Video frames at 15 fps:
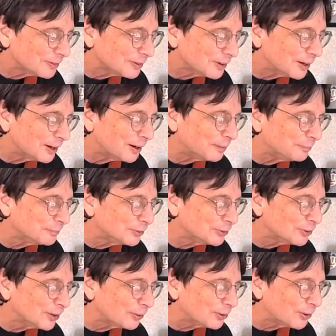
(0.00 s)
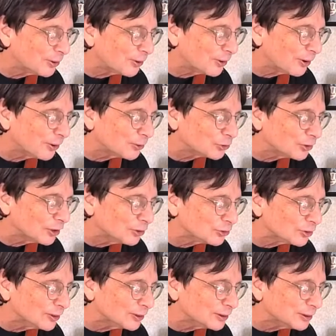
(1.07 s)
Cheryl Hall
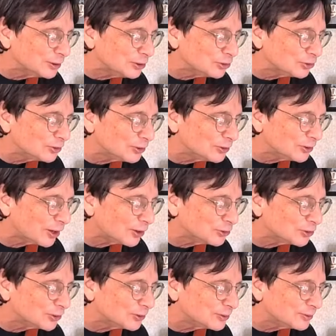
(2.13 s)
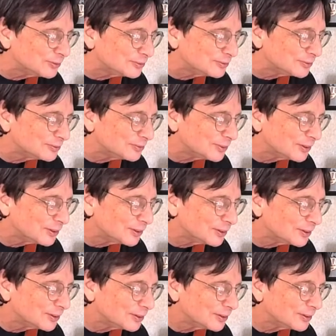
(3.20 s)
says at least a dozen.
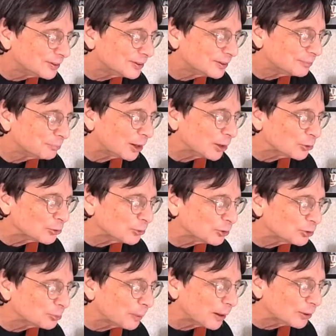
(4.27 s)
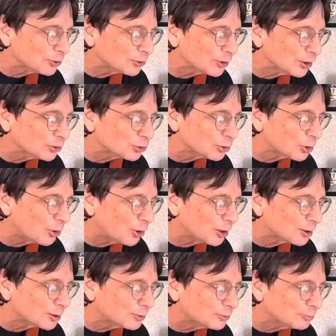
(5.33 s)
Marjorie Spouse says
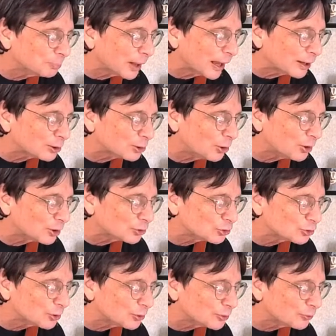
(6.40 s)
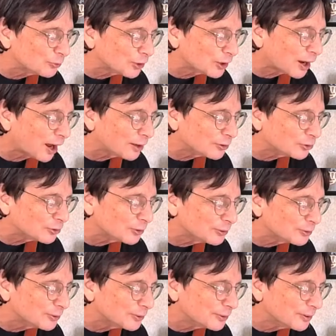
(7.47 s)
black long skirt for
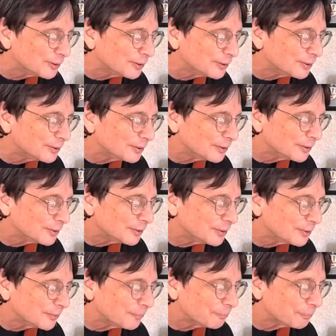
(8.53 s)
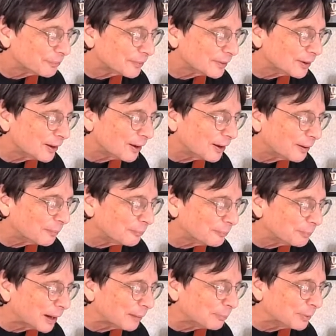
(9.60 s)
concert.
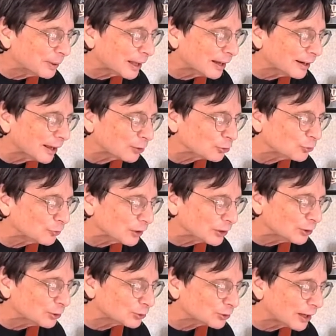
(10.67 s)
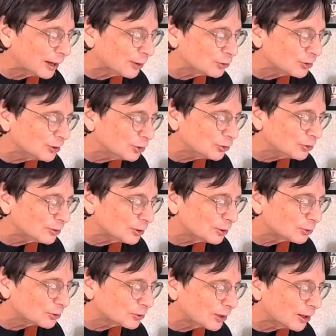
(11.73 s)
Bob McKenna asks for kilt counts.
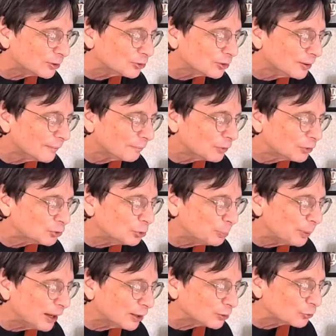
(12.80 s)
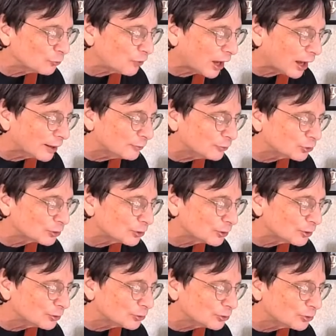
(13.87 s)
Kilt counts. Supa has 5
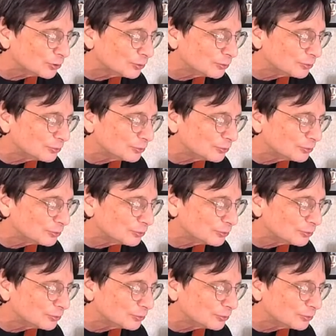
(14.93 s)
skirts.